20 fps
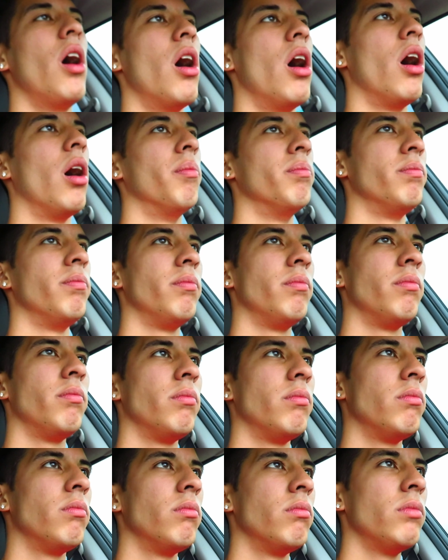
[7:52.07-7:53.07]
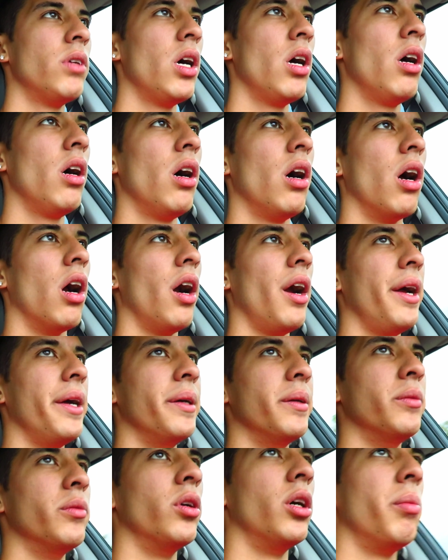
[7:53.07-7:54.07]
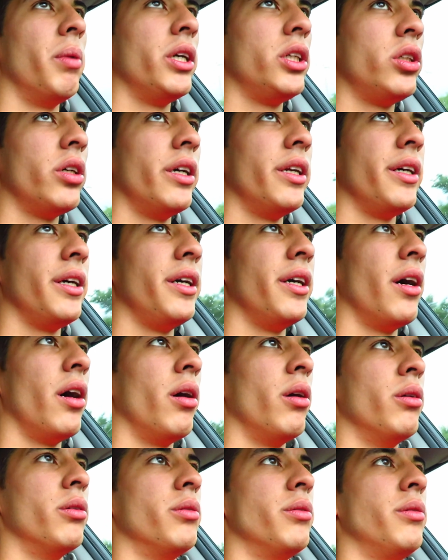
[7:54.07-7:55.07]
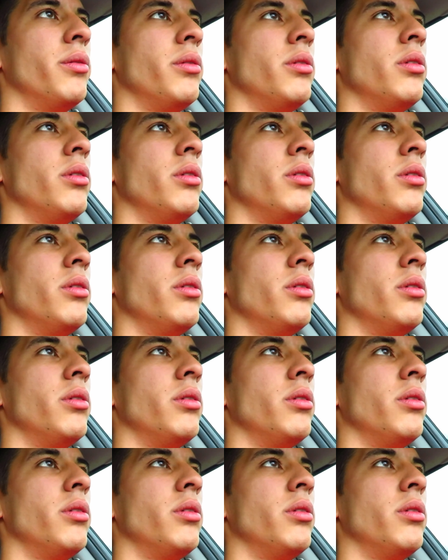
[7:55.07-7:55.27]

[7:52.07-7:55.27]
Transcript: Um, all right, where am I trying to go?